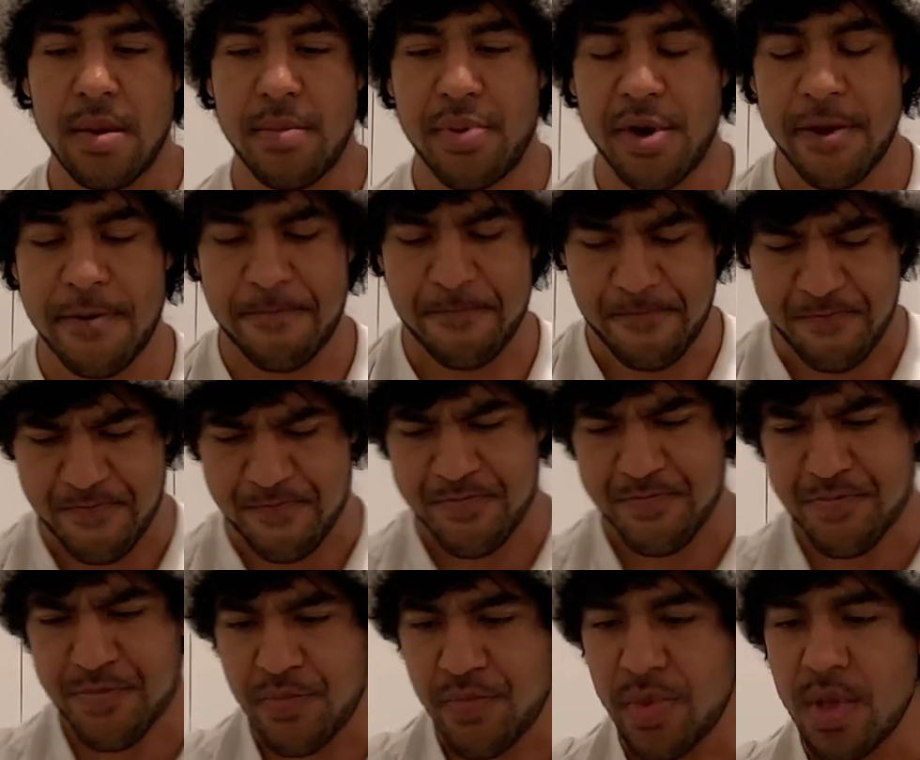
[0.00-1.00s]
But
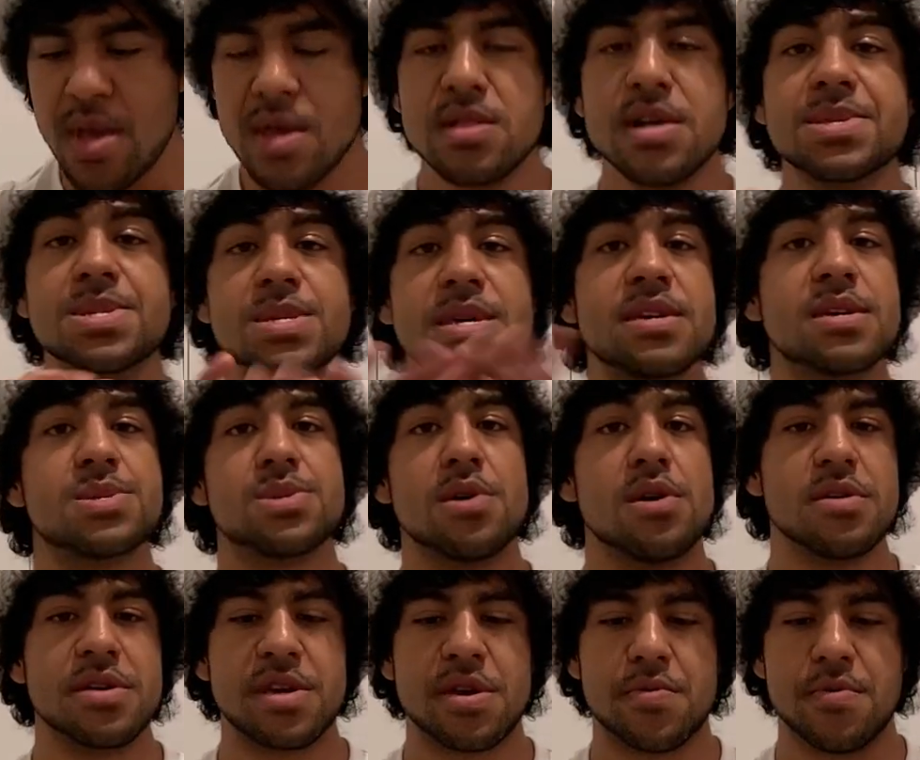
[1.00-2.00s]
let's say it's
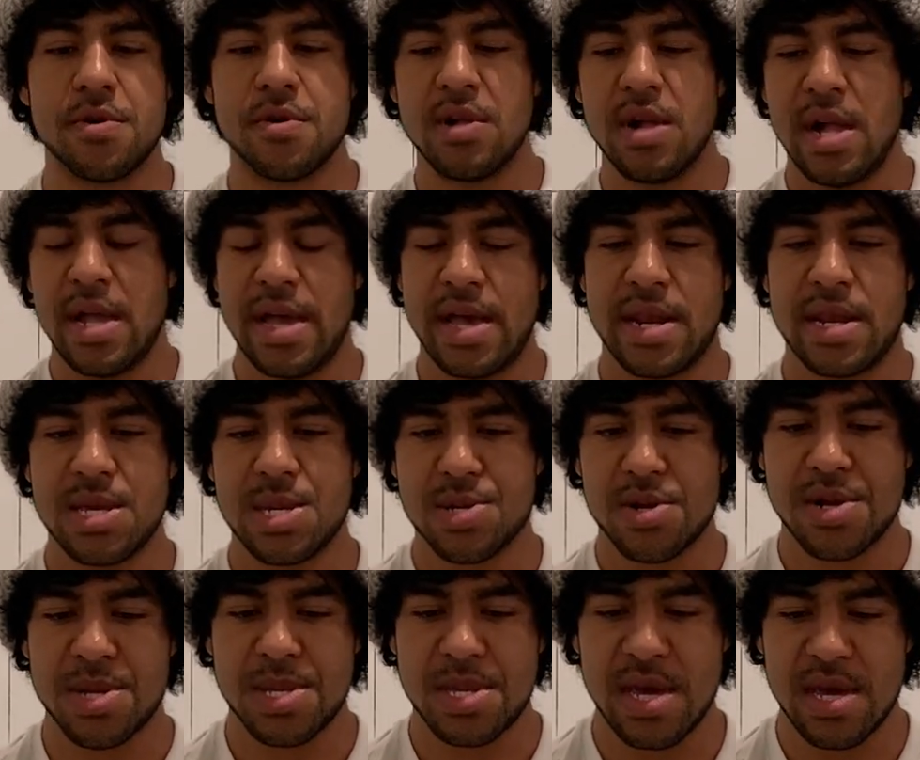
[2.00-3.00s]
all equal, and he
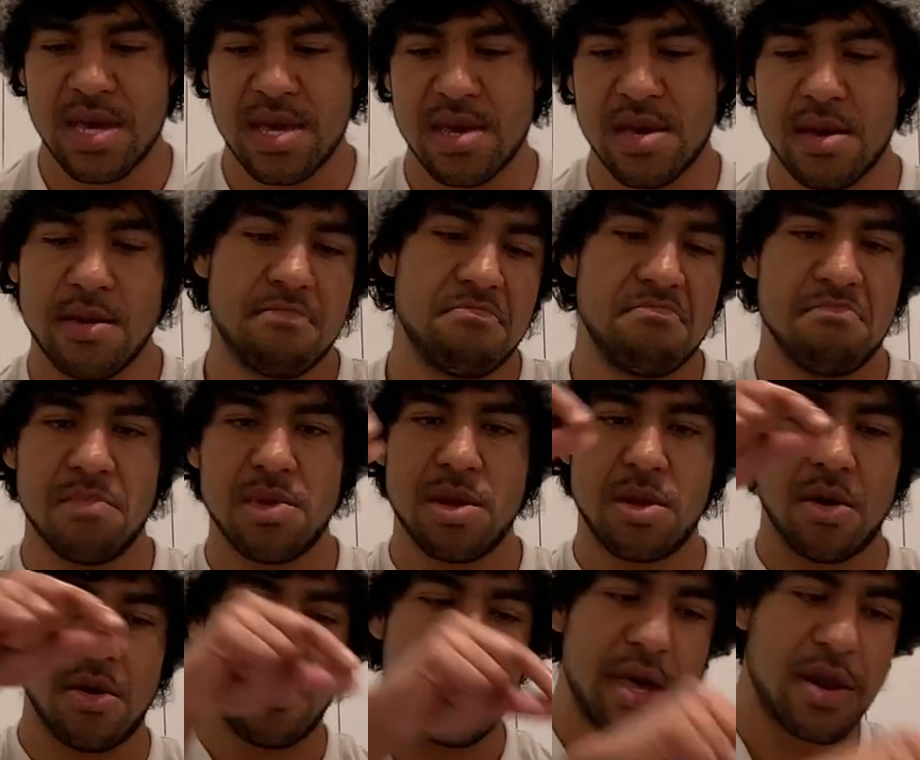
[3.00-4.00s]
starts taking,
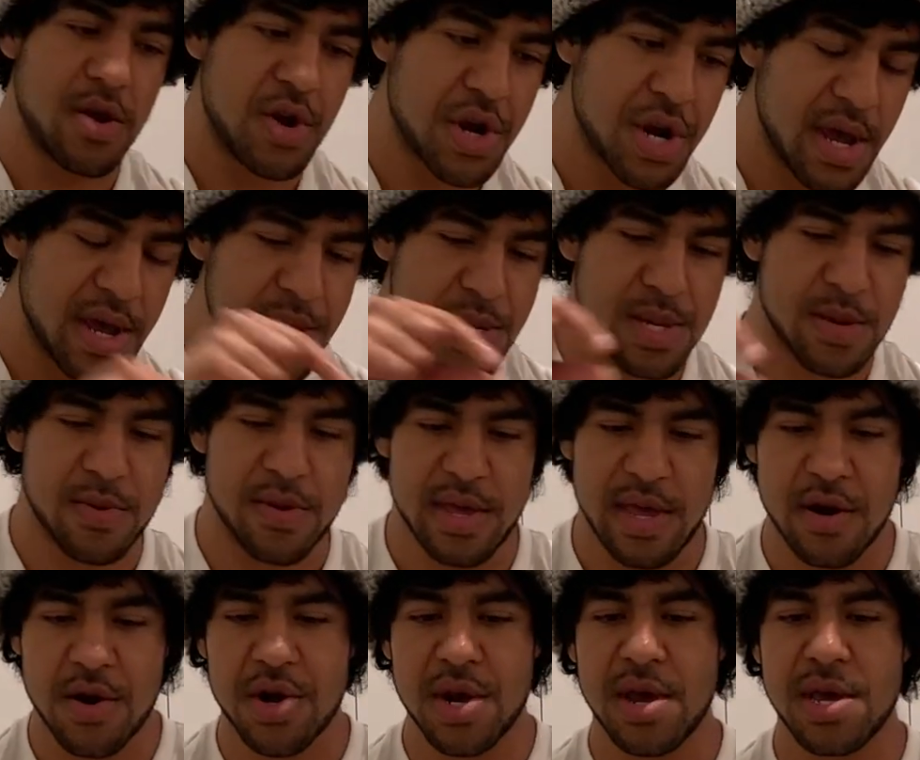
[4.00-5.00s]

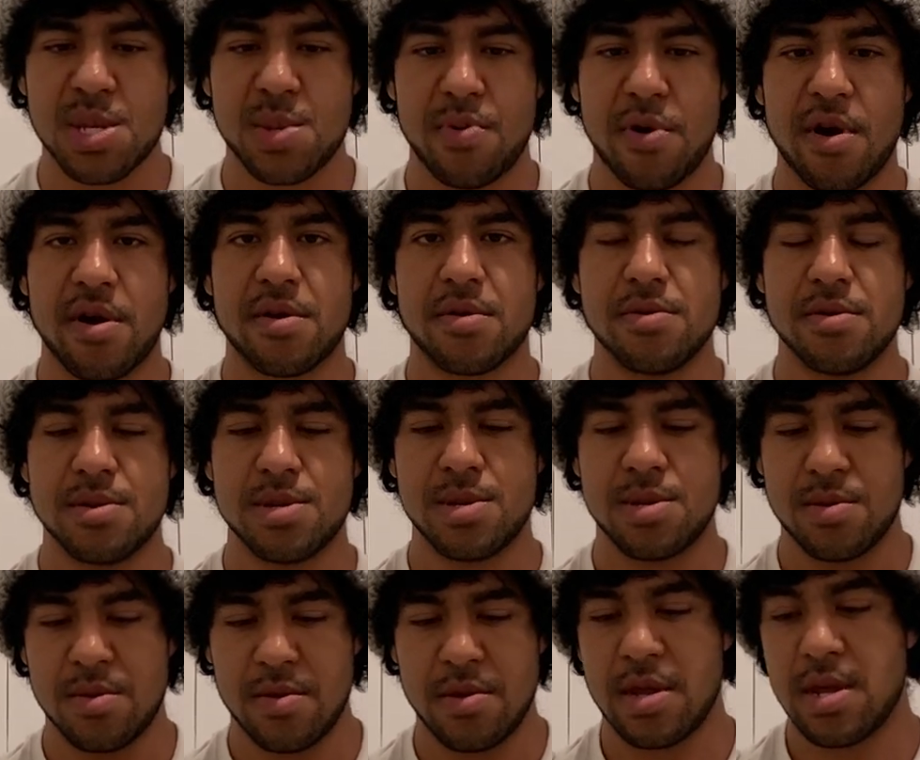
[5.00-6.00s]
energized
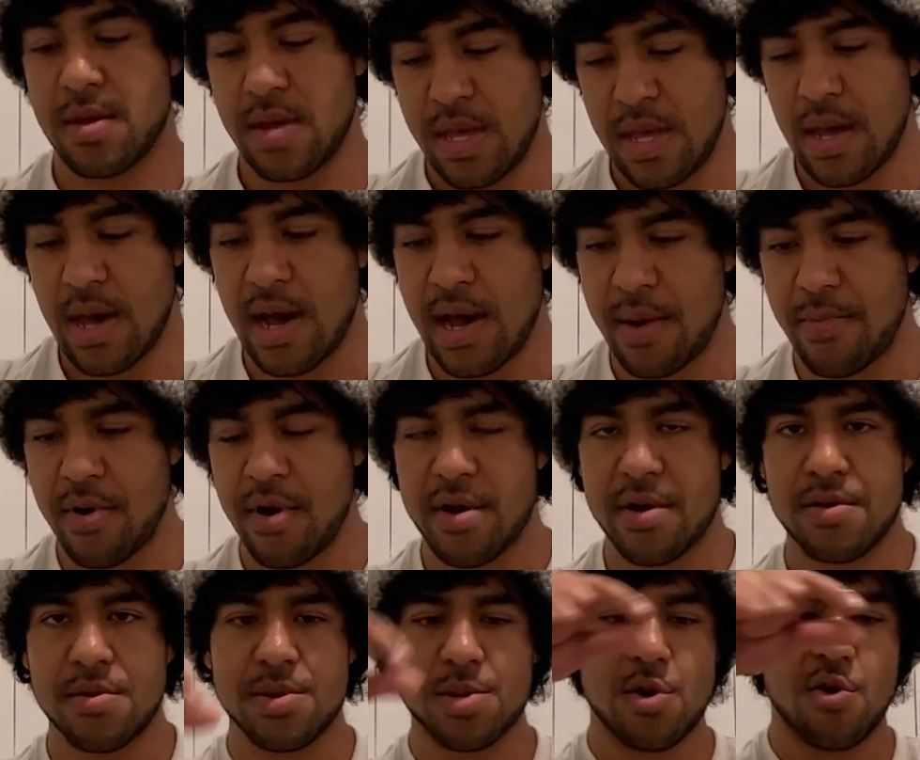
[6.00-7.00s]
particles, the hot
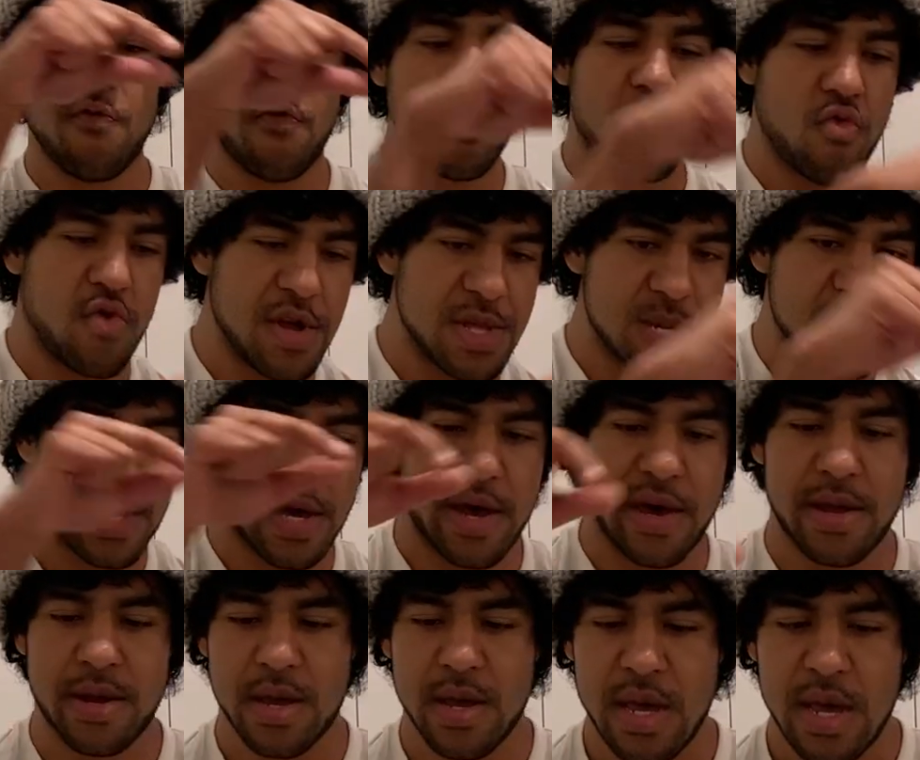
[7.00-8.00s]
particles, over to one
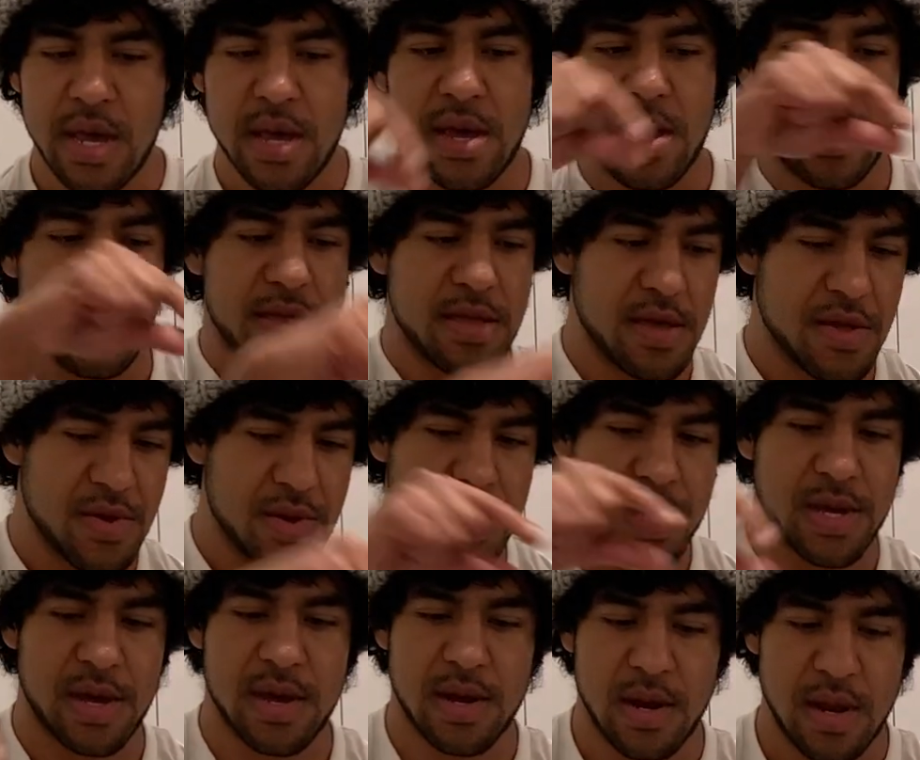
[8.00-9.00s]
side, and the other
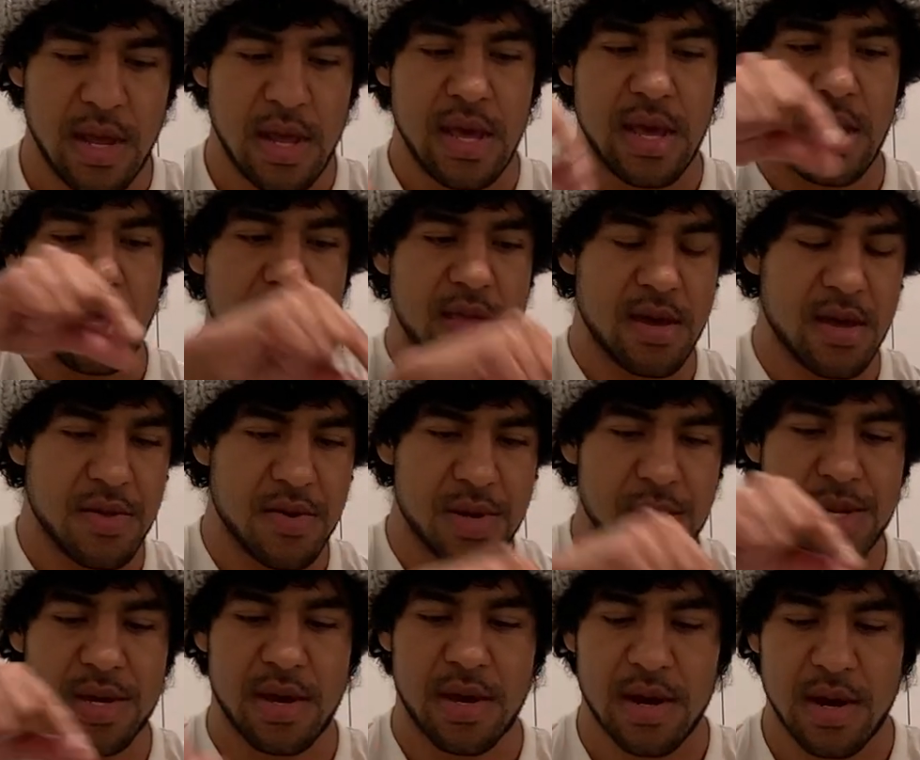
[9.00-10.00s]
side, and the other
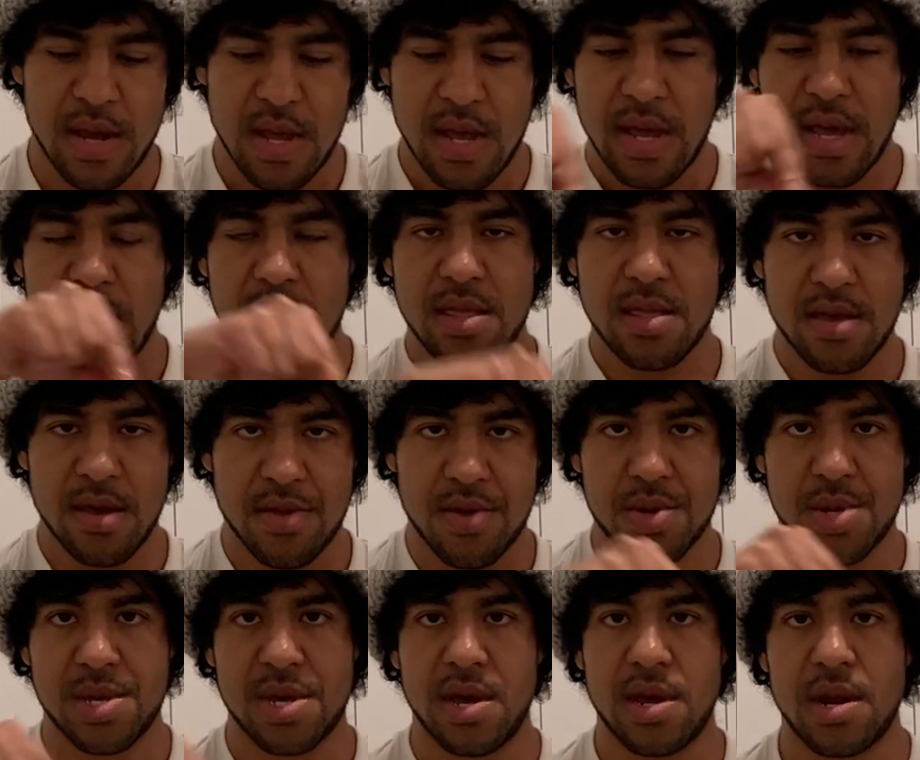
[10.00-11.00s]
side, and the
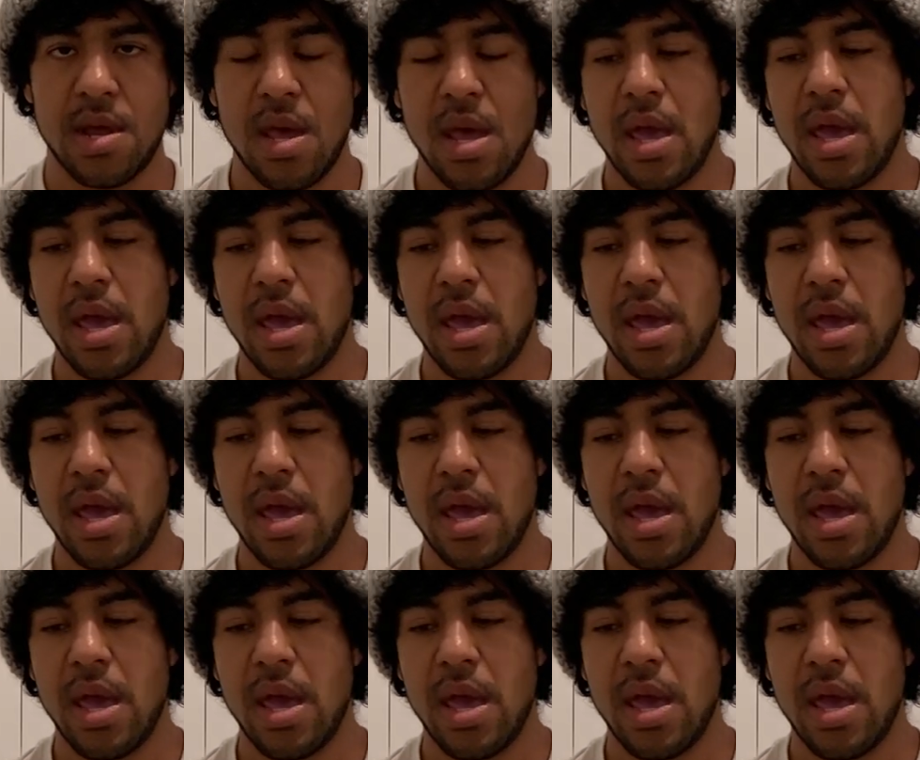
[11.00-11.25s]
other side.